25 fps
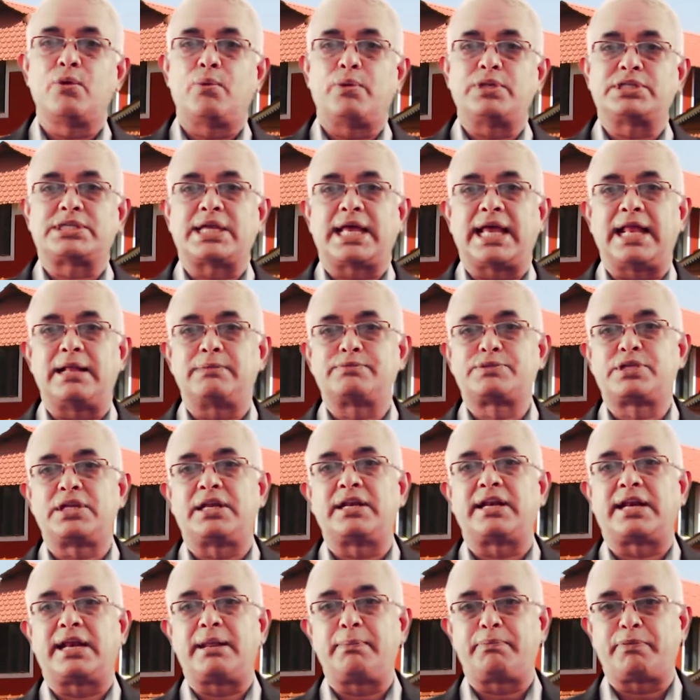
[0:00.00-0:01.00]
which helps
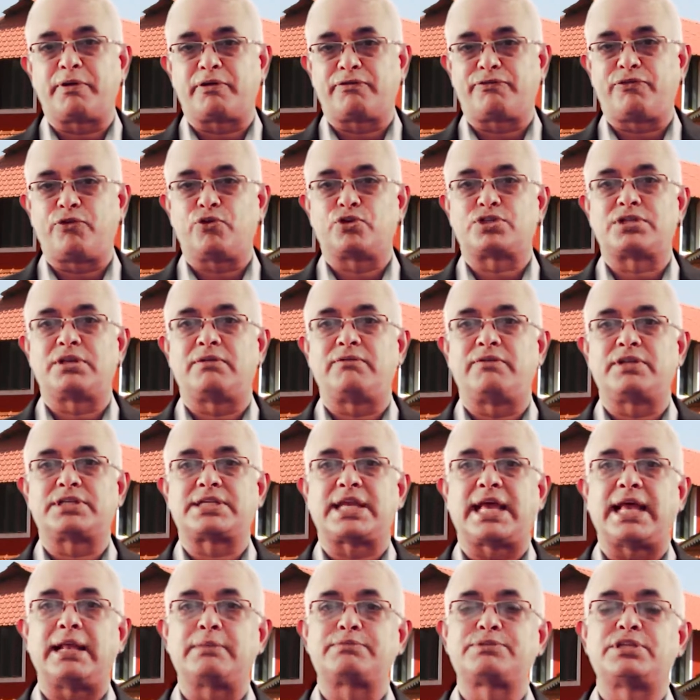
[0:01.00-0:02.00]
in reperfusion, which
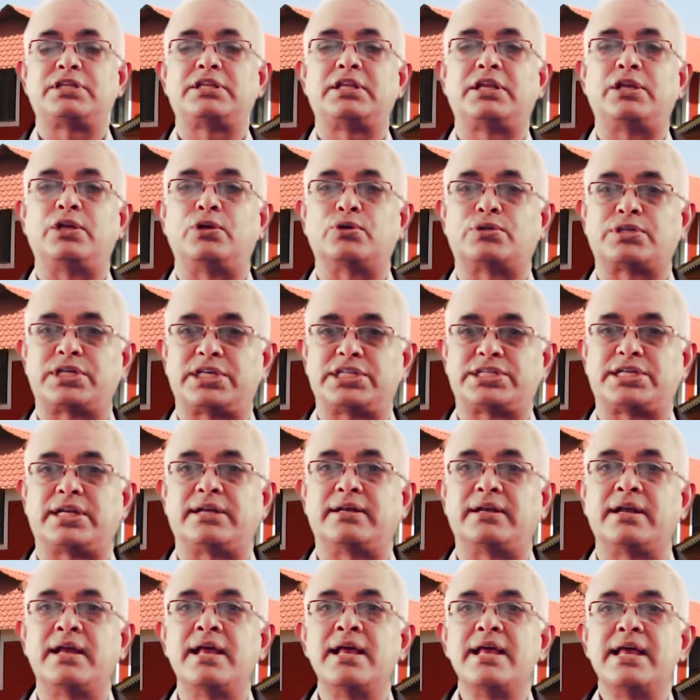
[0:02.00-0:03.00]
helps in the
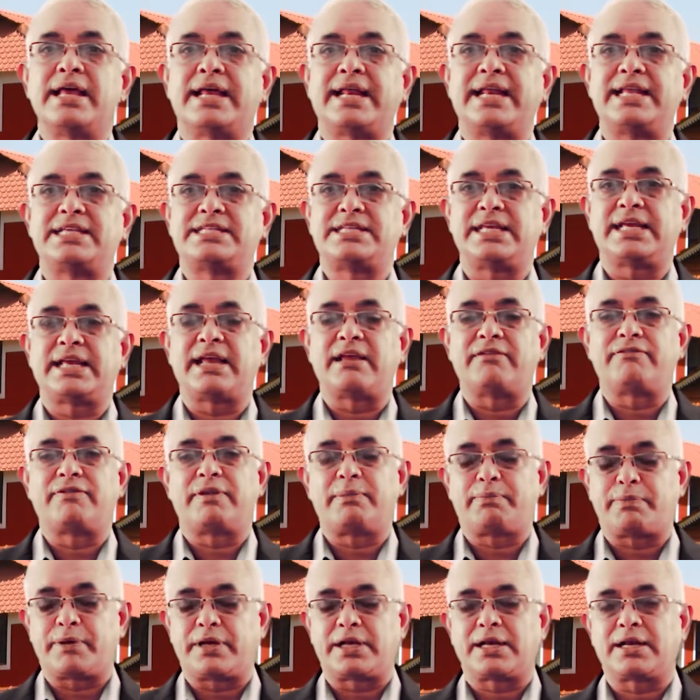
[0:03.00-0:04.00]
nutrition reaching
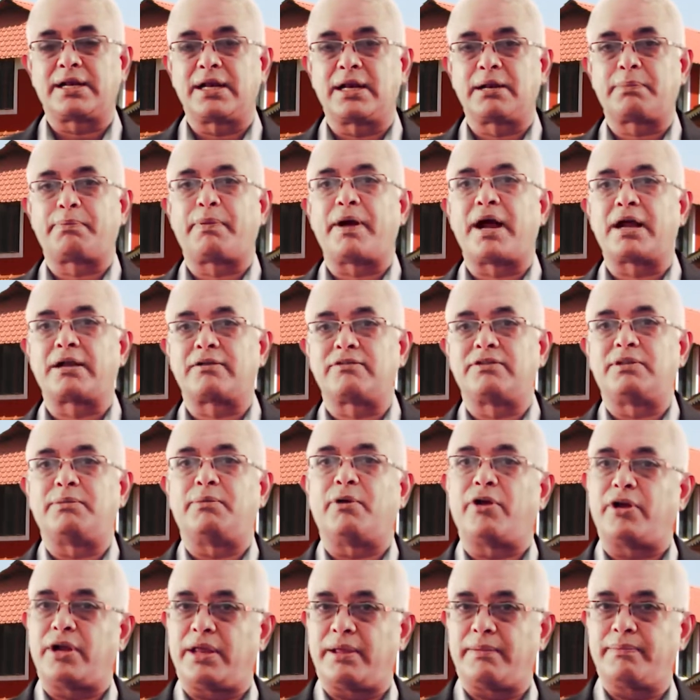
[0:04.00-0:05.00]
every particular part of the
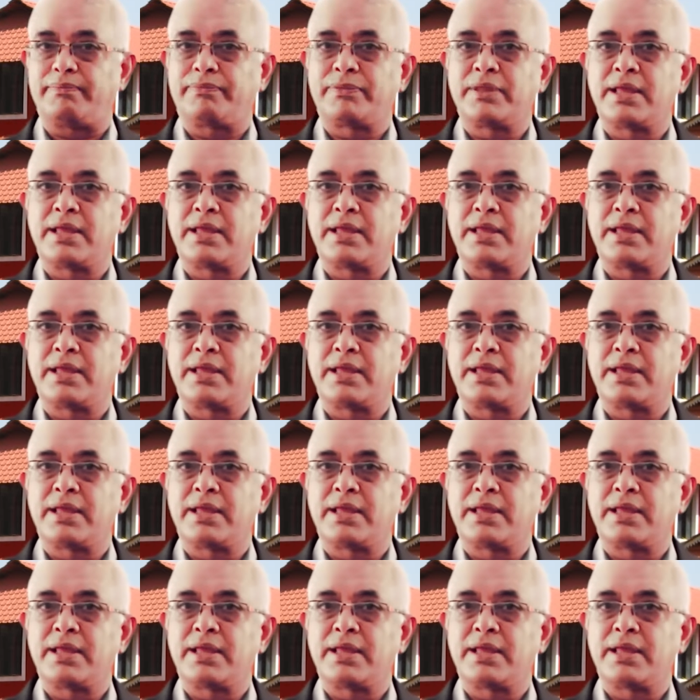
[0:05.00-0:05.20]
body.